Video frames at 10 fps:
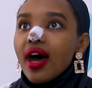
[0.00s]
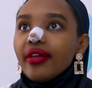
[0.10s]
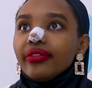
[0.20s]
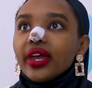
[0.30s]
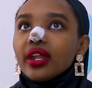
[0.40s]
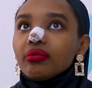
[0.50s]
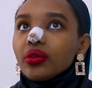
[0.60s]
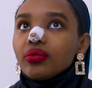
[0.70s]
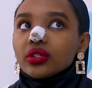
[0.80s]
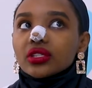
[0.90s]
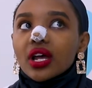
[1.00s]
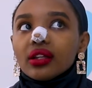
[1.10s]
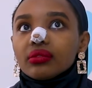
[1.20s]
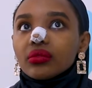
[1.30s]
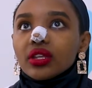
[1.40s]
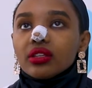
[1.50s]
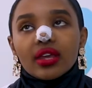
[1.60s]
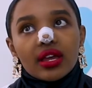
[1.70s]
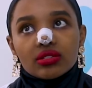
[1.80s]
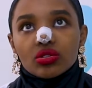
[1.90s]
And then people were telling me,
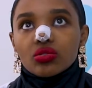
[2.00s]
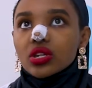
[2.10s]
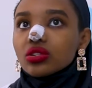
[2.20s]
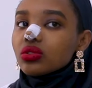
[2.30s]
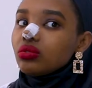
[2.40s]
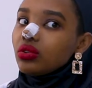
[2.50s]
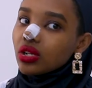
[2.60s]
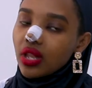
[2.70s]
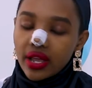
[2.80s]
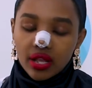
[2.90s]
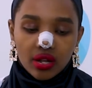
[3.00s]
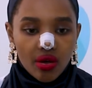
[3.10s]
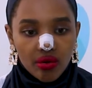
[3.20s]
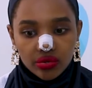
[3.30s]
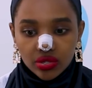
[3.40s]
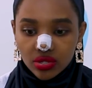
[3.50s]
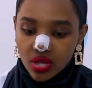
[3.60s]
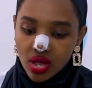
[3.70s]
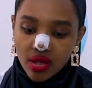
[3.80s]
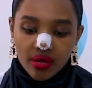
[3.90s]
yes, you need to wear like clothes
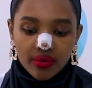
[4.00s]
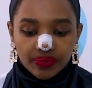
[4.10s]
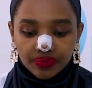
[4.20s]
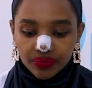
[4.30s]
that